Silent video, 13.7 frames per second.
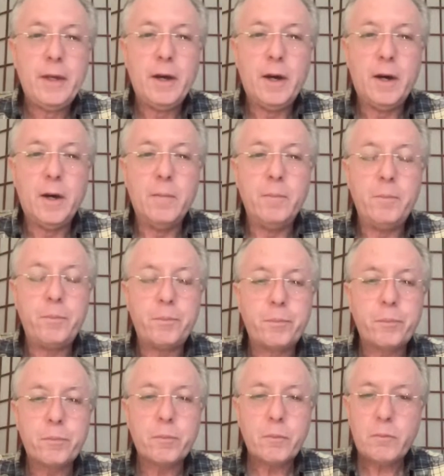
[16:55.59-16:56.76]

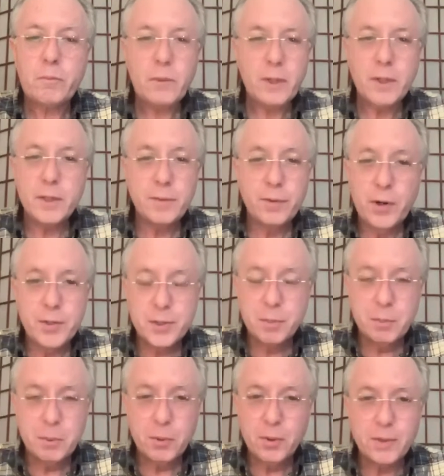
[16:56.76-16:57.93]
It's very
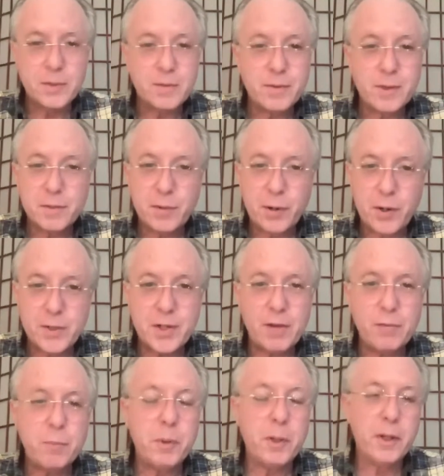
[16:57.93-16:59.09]
simple, it's very
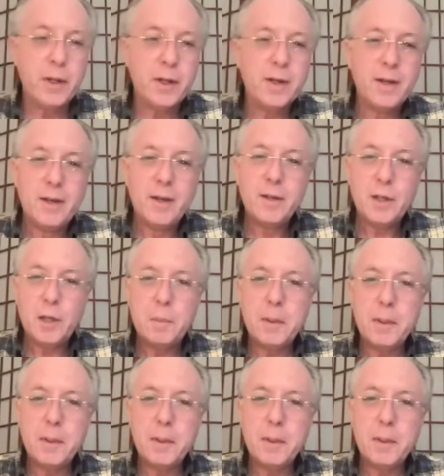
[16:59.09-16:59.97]
safe, but keep it,